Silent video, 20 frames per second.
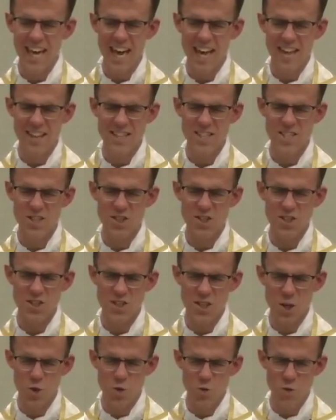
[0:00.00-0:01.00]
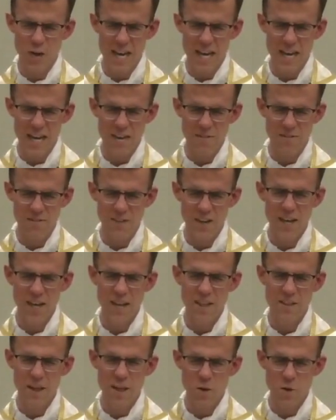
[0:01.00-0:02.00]
and this is just a grave
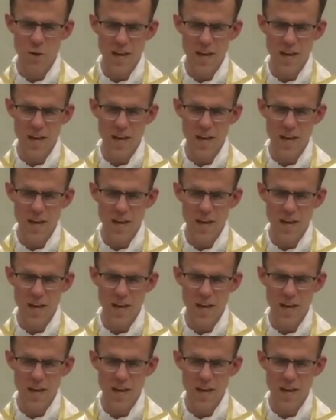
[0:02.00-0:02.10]
that you